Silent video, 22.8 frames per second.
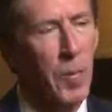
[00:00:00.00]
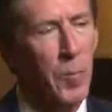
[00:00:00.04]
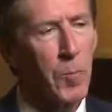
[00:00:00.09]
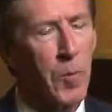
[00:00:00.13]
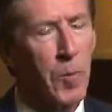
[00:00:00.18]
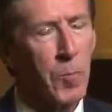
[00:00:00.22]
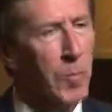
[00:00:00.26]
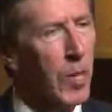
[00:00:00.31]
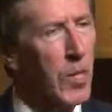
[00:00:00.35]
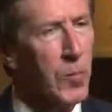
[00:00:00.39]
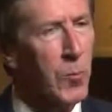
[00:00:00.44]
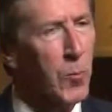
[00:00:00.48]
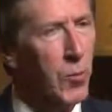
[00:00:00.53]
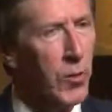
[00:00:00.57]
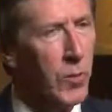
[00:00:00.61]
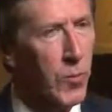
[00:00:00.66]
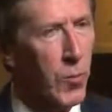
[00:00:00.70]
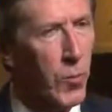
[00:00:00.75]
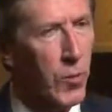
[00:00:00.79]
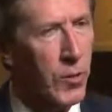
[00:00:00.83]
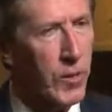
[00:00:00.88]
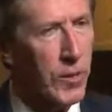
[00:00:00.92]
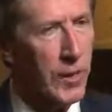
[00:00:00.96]
But much more
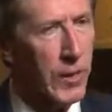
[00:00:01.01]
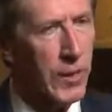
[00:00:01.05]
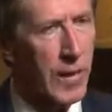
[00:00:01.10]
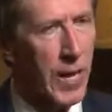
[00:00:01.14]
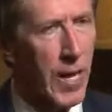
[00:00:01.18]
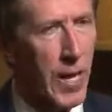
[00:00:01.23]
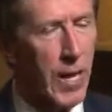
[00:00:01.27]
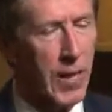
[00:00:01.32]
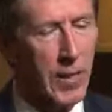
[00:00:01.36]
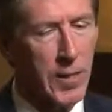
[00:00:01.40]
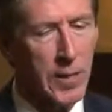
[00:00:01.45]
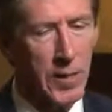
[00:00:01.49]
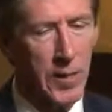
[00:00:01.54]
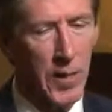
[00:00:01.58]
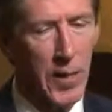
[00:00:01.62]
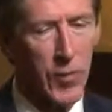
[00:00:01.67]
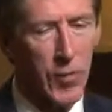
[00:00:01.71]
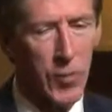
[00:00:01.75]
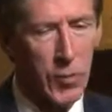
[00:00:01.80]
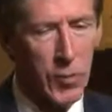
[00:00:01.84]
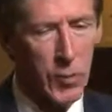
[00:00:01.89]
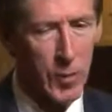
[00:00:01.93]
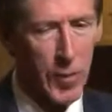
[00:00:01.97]
important than that is that
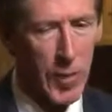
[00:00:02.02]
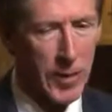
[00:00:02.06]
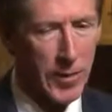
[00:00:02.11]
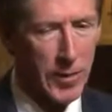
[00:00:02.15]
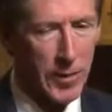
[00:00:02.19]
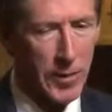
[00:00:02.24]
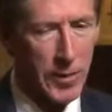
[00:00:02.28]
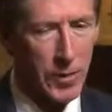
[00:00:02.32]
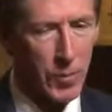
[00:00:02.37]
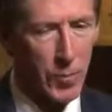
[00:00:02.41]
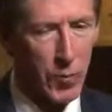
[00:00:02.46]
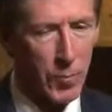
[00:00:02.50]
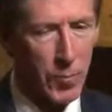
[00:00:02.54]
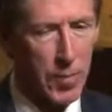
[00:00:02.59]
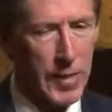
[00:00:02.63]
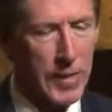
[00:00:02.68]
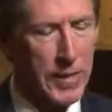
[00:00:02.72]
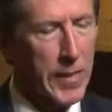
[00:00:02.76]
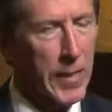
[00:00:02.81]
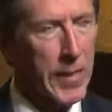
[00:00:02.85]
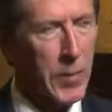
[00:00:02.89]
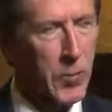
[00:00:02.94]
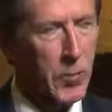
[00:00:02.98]
I've respected or
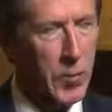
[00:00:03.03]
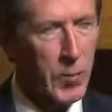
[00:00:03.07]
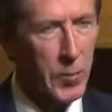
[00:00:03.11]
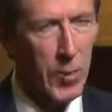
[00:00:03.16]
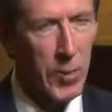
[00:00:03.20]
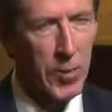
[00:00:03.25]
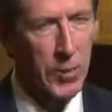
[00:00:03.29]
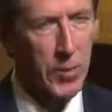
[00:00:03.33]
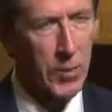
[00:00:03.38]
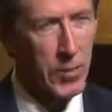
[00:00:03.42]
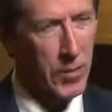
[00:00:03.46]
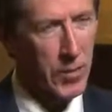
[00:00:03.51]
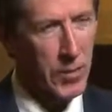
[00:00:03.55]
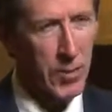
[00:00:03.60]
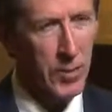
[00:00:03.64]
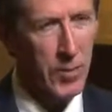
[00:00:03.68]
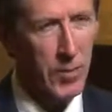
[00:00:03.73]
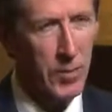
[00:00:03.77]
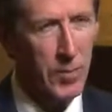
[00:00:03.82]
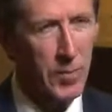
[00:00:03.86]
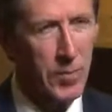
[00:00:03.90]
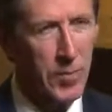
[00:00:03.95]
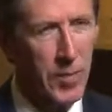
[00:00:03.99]
maintained a respect for the
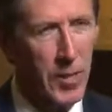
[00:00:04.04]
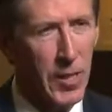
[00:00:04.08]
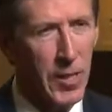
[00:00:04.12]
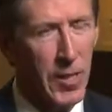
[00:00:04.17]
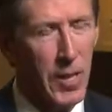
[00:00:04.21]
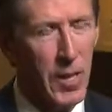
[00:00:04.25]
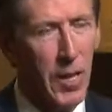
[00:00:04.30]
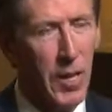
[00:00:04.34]
system,